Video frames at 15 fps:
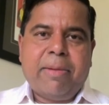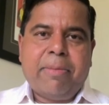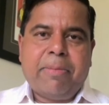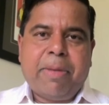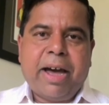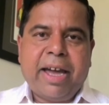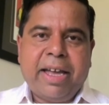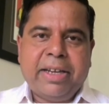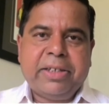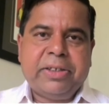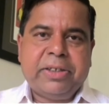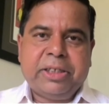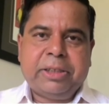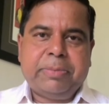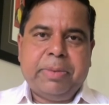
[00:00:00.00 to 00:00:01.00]
by
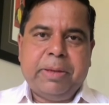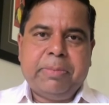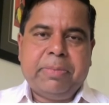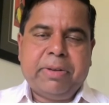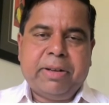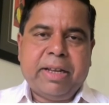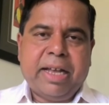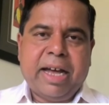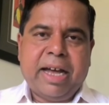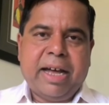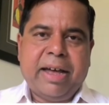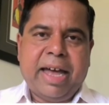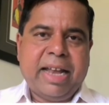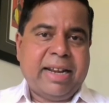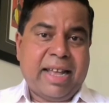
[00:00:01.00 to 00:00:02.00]
Indigenous people.
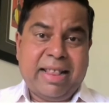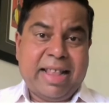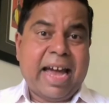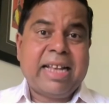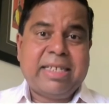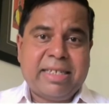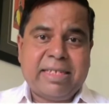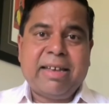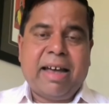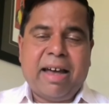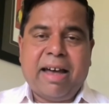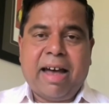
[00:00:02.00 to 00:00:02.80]
And that's,